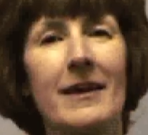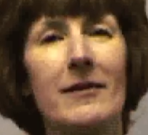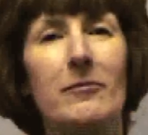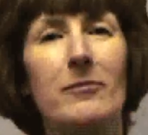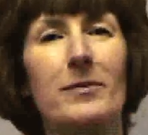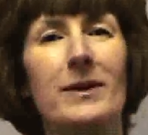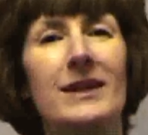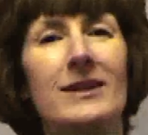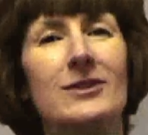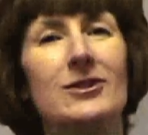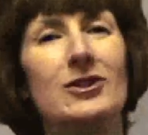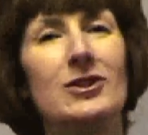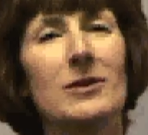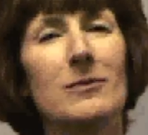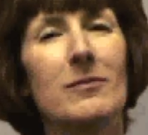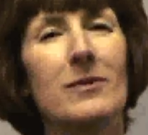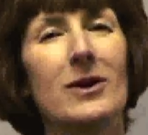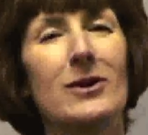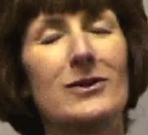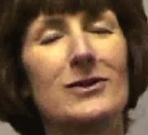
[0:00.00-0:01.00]
have been Jim
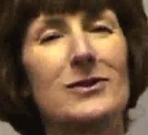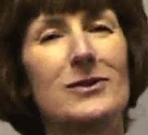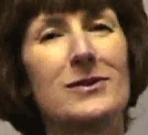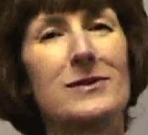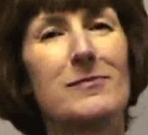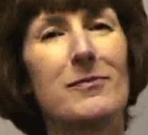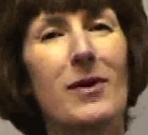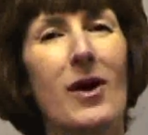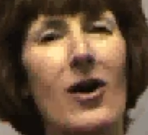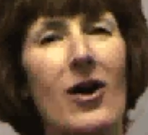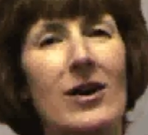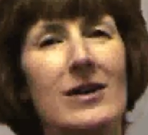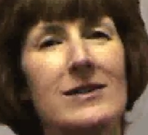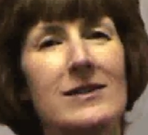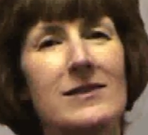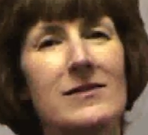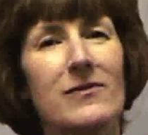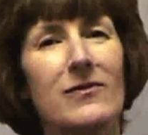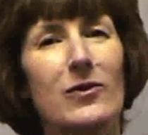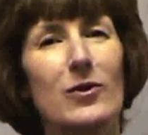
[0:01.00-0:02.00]
Marshall's
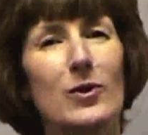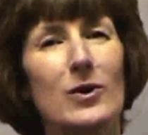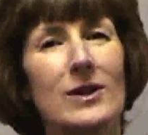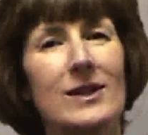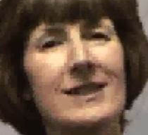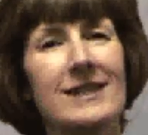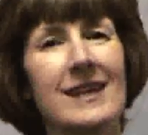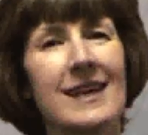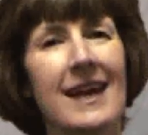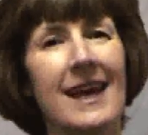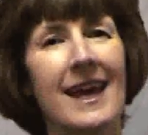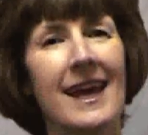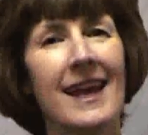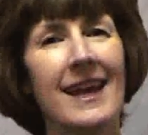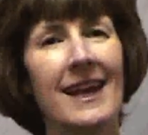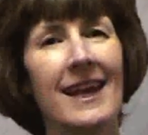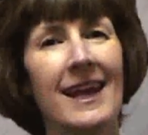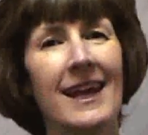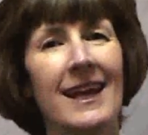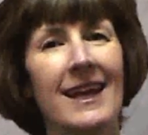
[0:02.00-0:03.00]
boss for
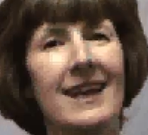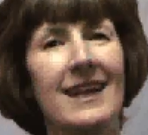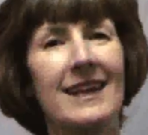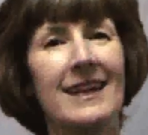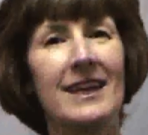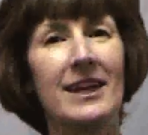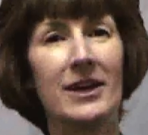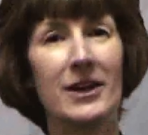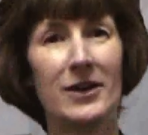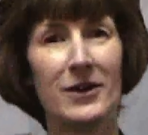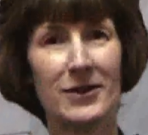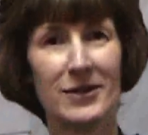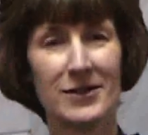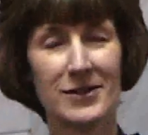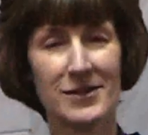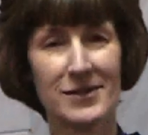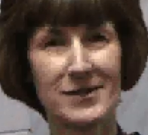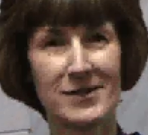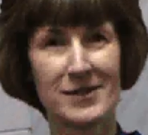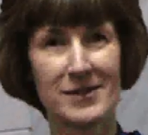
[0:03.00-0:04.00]
10
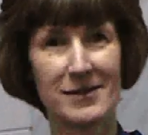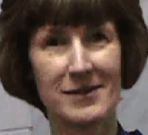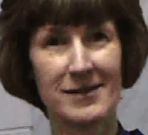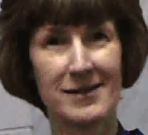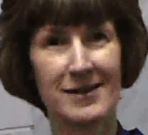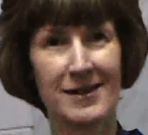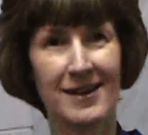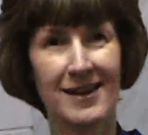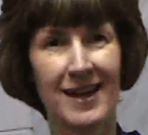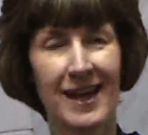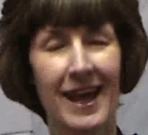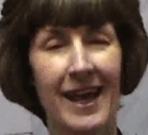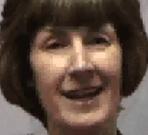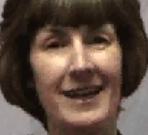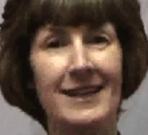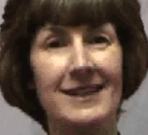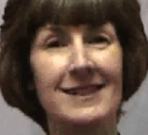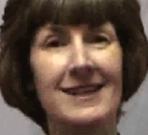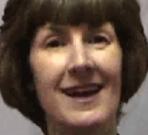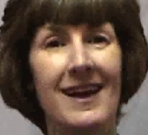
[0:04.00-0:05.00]
years an
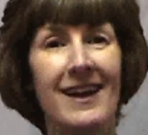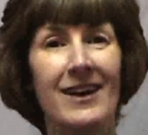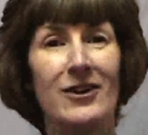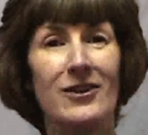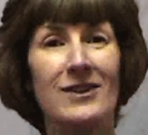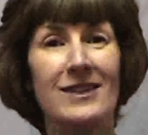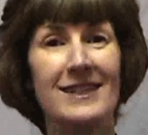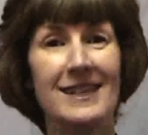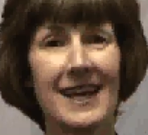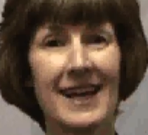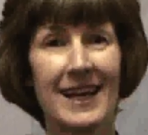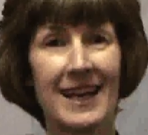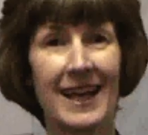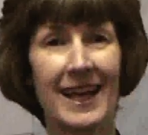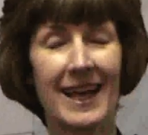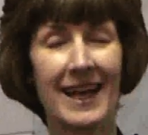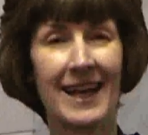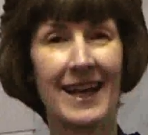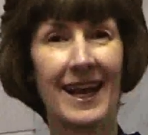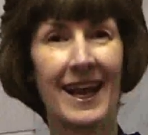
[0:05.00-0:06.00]
entire
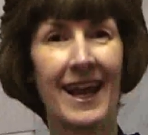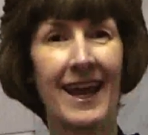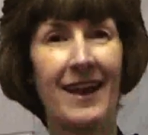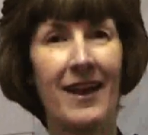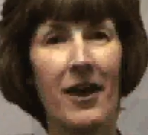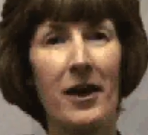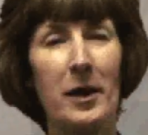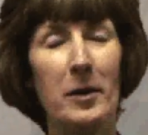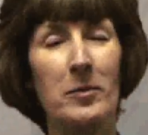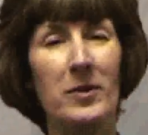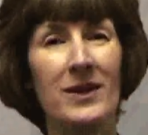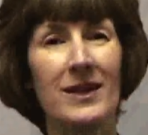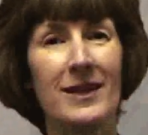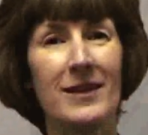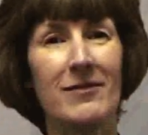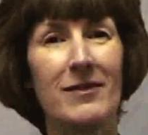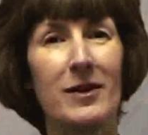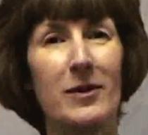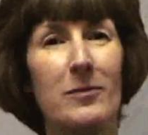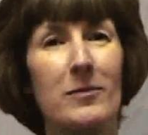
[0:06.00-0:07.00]
decade, and I
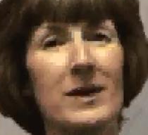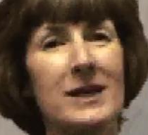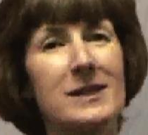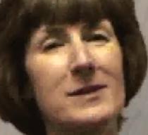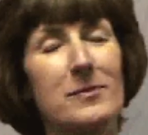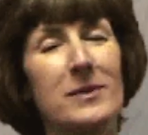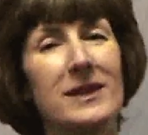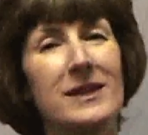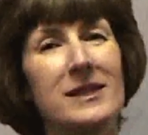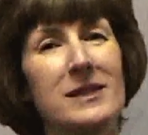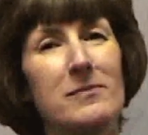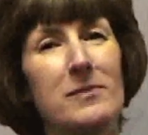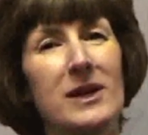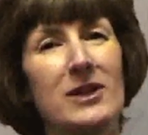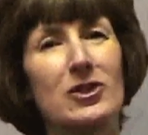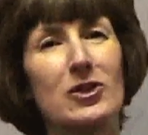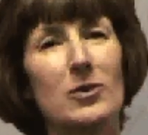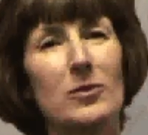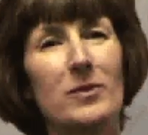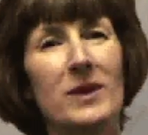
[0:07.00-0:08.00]
believe there must be a
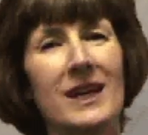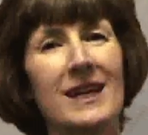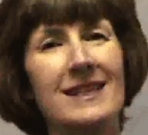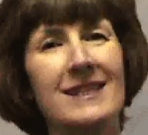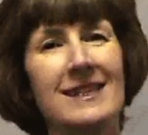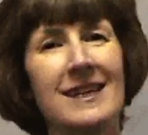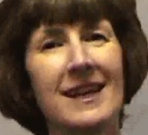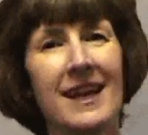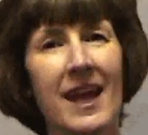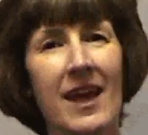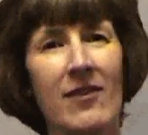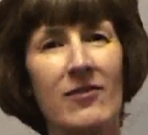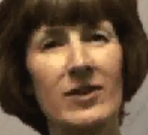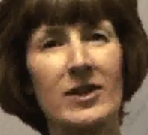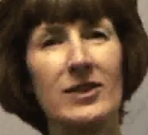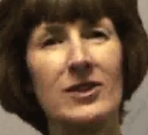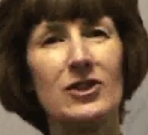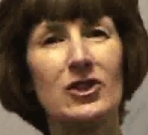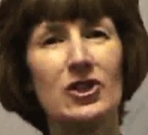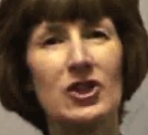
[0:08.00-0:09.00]
special place in heaven
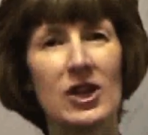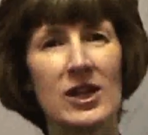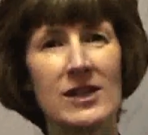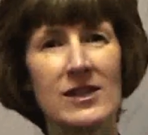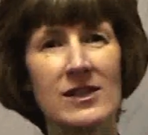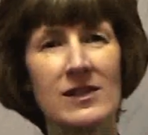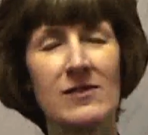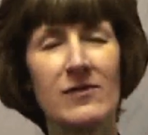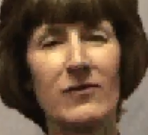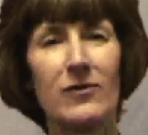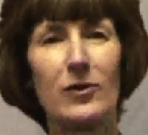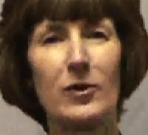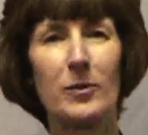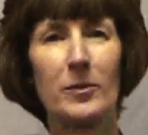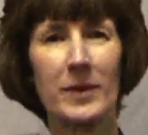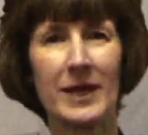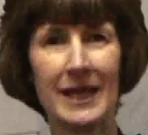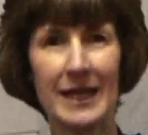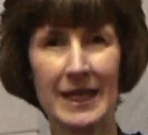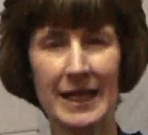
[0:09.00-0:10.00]
just for
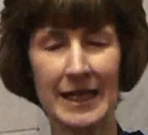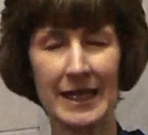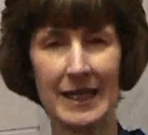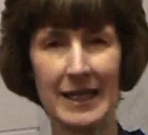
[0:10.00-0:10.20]
me.